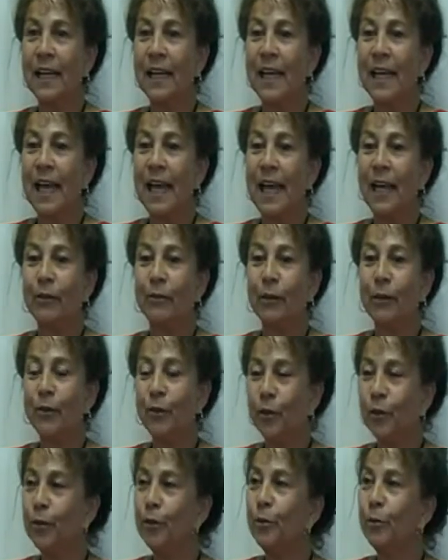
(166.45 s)
and we
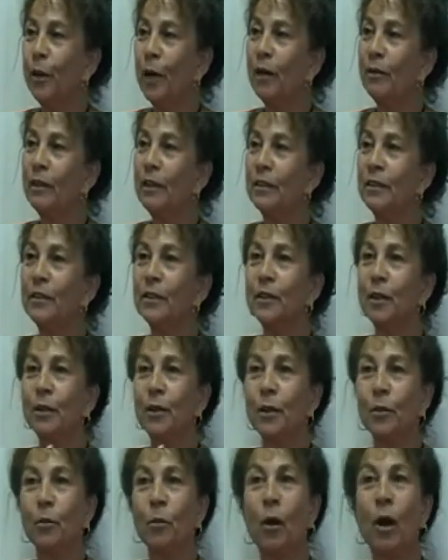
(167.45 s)
turned around and started
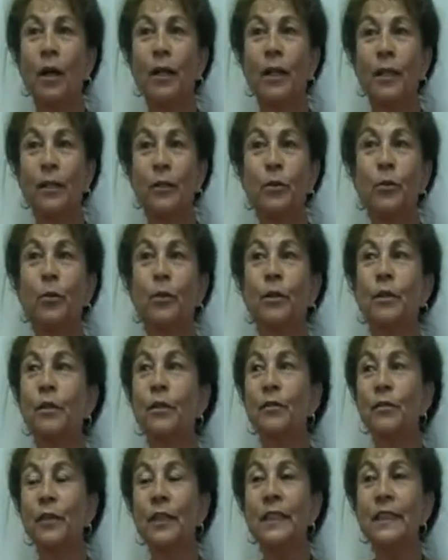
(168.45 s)
walking toward the
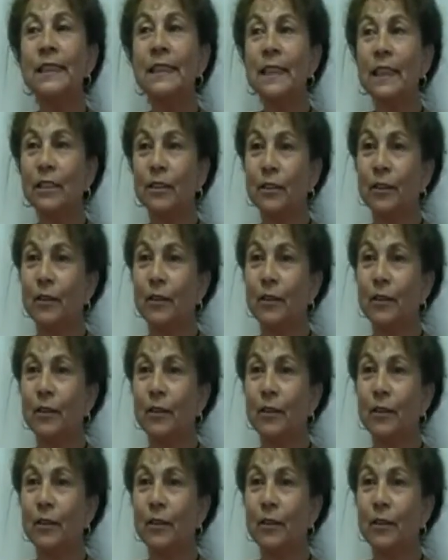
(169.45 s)
fun center.